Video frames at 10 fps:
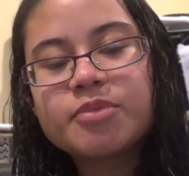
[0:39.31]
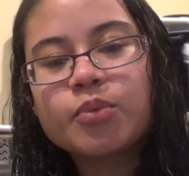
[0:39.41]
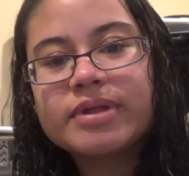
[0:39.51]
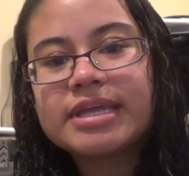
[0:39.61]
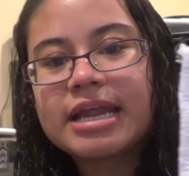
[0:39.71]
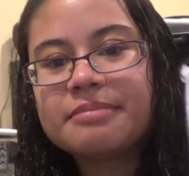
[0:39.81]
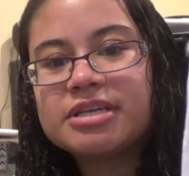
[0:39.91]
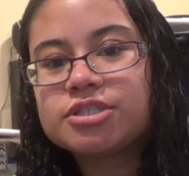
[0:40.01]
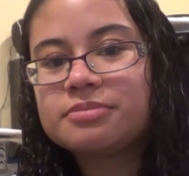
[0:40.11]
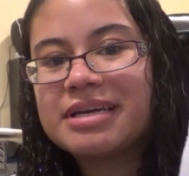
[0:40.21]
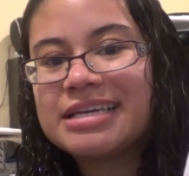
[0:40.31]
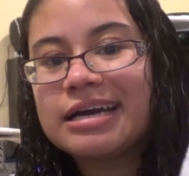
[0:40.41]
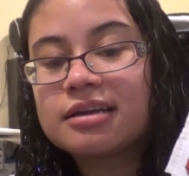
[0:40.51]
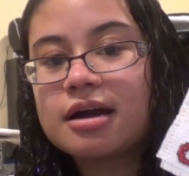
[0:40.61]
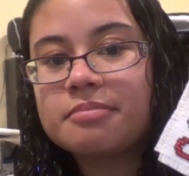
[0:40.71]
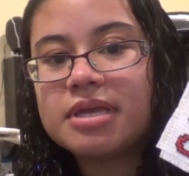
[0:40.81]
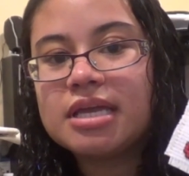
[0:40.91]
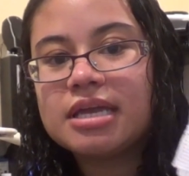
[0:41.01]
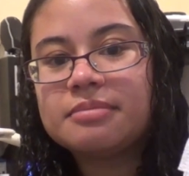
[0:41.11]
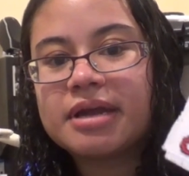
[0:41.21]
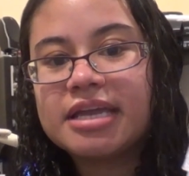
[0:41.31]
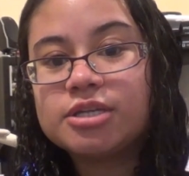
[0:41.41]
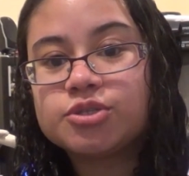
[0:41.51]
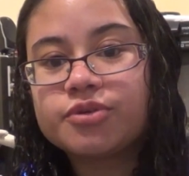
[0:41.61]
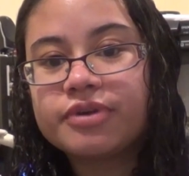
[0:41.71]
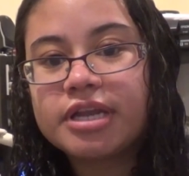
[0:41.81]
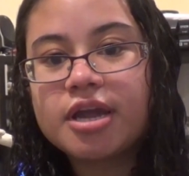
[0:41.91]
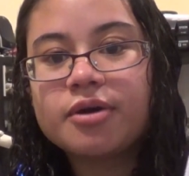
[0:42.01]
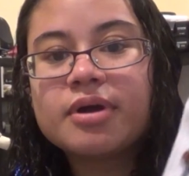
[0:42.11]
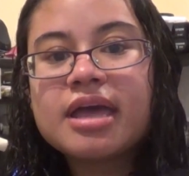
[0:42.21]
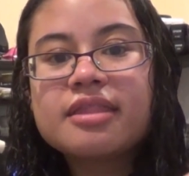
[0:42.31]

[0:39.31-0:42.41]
the one that I mentioned my dad got me in my intro video.